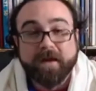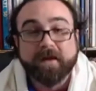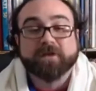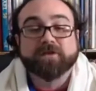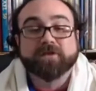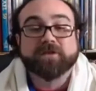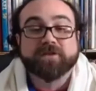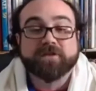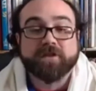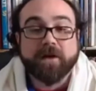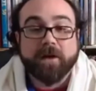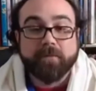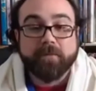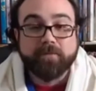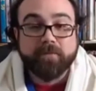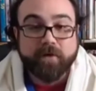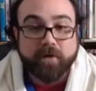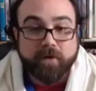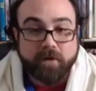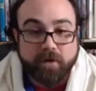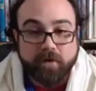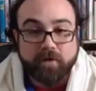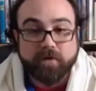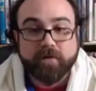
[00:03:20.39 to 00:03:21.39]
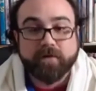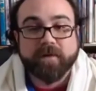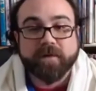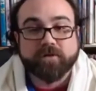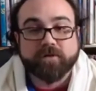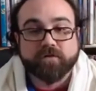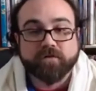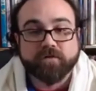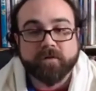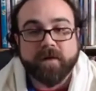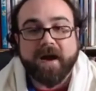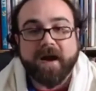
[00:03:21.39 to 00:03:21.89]
some good
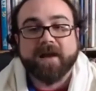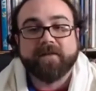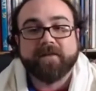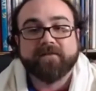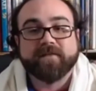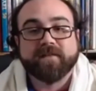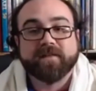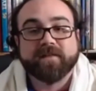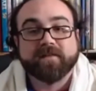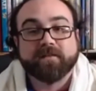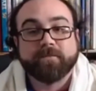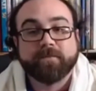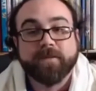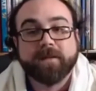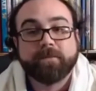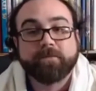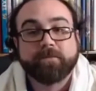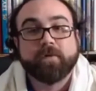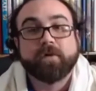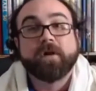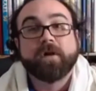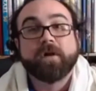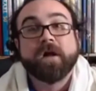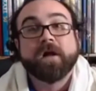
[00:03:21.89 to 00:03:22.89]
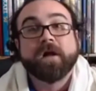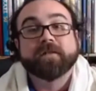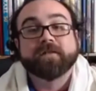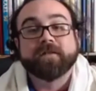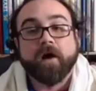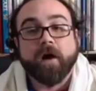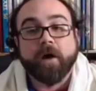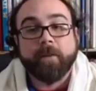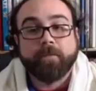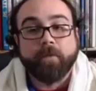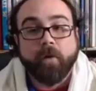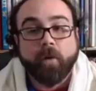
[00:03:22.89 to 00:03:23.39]
that drives these people to
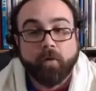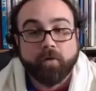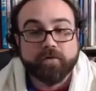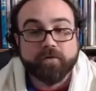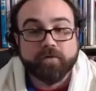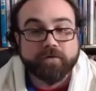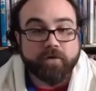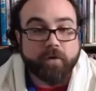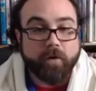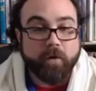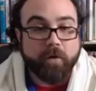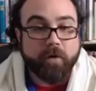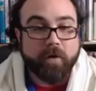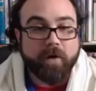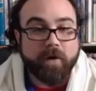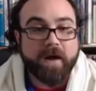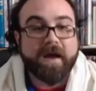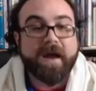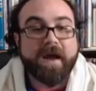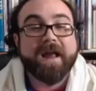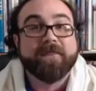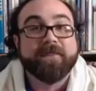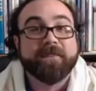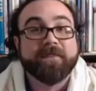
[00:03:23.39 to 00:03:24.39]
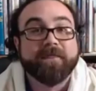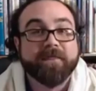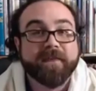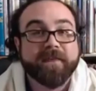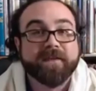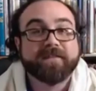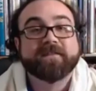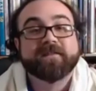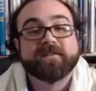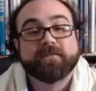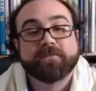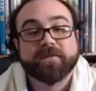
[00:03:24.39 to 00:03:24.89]
uphold Torah in
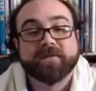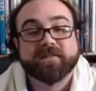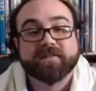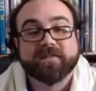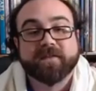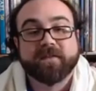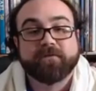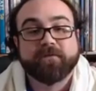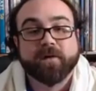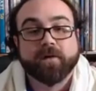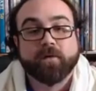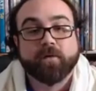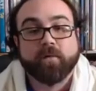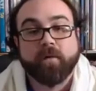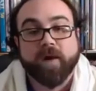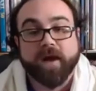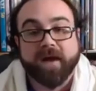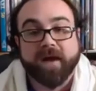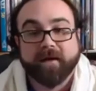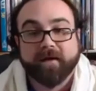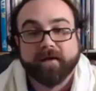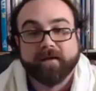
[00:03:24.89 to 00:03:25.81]
this specific way.